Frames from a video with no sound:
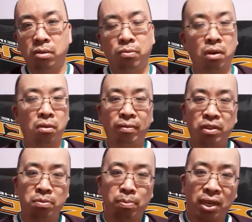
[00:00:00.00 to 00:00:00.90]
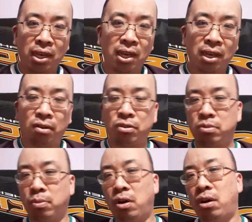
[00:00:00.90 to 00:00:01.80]
whether it's big or
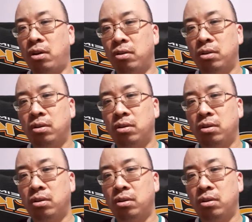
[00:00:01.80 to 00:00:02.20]
small,